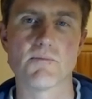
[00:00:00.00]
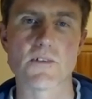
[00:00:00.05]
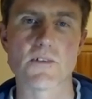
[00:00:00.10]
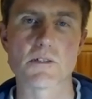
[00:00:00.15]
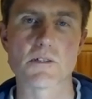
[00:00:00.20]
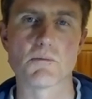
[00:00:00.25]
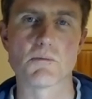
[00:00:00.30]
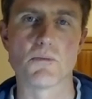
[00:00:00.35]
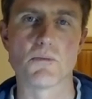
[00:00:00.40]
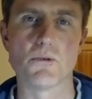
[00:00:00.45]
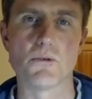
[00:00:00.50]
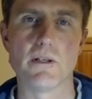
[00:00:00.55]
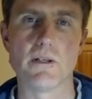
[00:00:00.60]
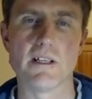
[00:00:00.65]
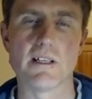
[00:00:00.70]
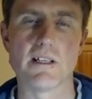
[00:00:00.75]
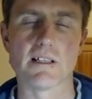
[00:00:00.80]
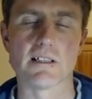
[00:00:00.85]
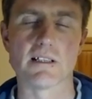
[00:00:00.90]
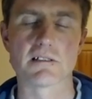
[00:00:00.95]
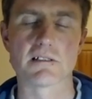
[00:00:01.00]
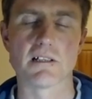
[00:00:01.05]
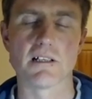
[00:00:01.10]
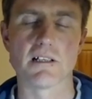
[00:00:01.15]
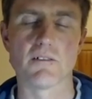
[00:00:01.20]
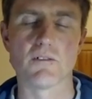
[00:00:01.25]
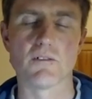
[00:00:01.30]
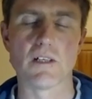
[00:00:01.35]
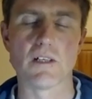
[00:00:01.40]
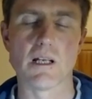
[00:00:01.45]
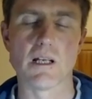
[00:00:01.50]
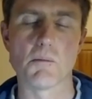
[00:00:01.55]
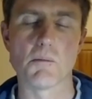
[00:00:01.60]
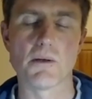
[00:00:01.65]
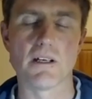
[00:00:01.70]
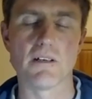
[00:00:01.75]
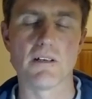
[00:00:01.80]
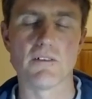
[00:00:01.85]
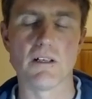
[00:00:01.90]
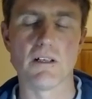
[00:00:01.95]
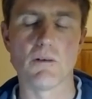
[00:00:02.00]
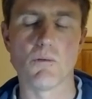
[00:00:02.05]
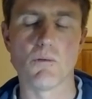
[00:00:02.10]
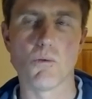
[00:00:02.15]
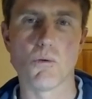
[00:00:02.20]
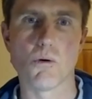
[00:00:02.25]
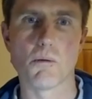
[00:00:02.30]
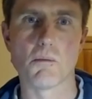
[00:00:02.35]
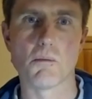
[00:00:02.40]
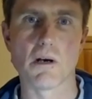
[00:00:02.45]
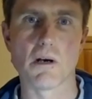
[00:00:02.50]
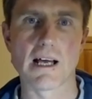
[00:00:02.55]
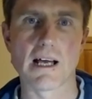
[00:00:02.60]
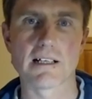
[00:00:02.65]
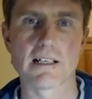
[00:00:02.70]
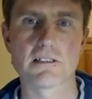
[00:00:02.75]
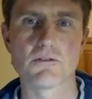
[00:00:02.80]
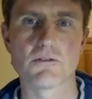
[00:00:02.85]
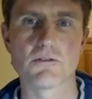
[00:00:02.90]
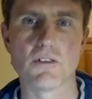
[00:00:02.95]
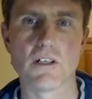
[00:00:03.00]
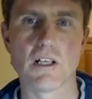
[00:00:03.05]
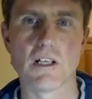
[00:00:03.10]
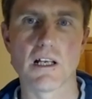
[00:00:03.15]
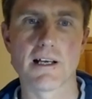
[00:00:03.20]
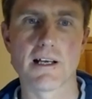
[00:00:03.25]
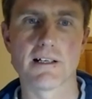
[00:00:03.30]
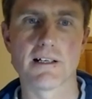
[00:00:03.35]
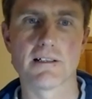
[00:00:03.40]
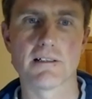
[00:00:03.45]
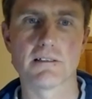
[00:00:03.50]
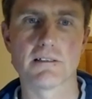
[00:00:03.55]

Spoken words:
Just breathing this lovely, lump, heavy, warm, relaxed feeling